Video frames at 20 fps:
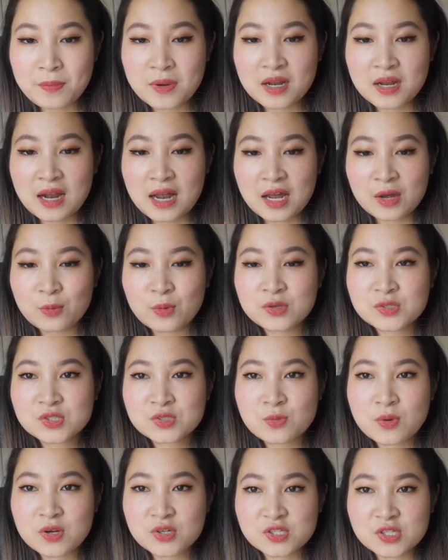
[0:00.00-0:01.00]
but I will
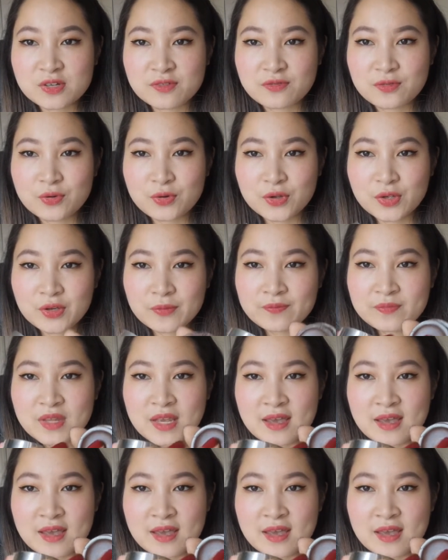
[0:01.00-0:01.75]
swatch it for you.